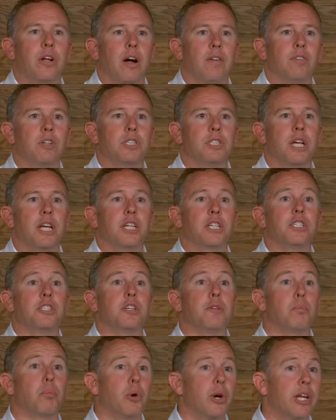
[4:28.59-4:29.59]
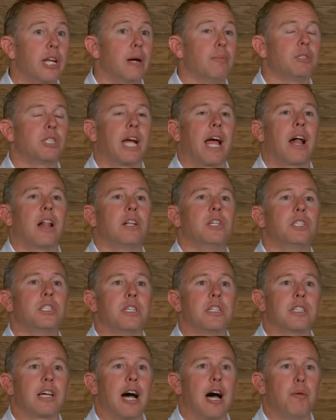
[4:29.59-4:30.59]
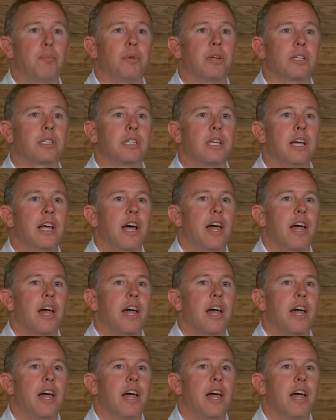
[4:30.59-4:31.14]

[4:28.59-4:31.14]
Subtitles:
conversations and bring up challenging topics